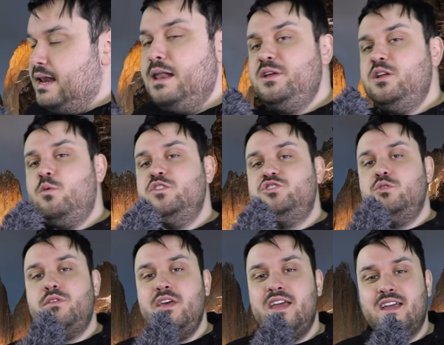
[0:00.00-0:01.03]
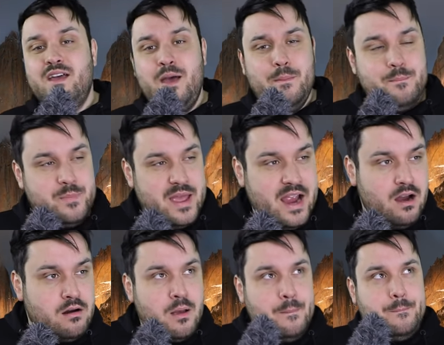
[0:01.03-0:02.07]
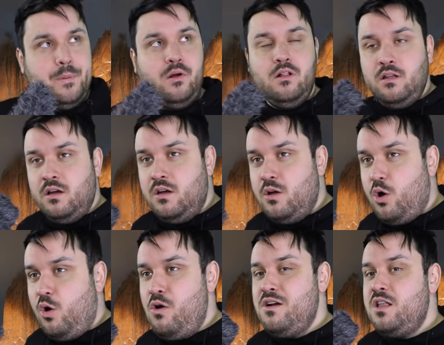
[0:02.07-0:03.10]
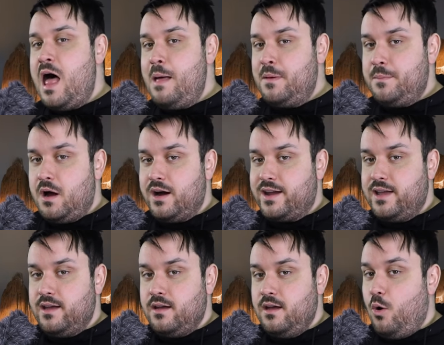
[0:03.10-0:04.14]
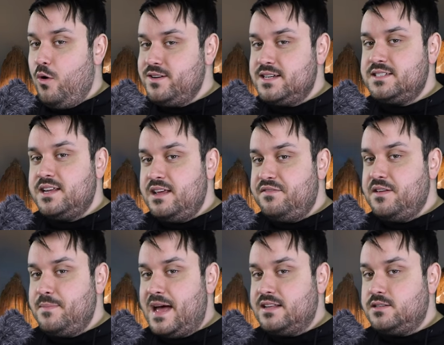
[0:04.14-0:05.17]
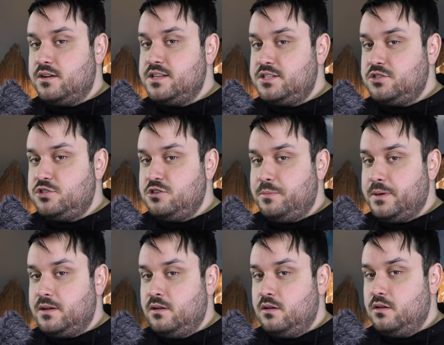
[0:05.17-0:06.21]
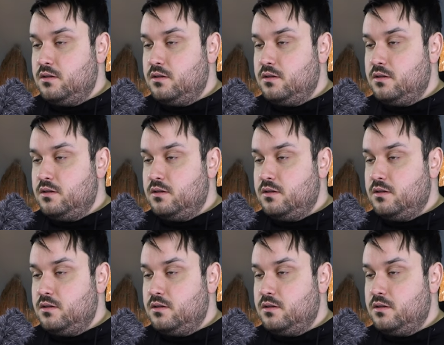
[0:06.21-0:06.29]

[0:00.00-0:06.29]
Let me know what you think. Bear, bull, or llama market? Or does it even matter? This is stupid.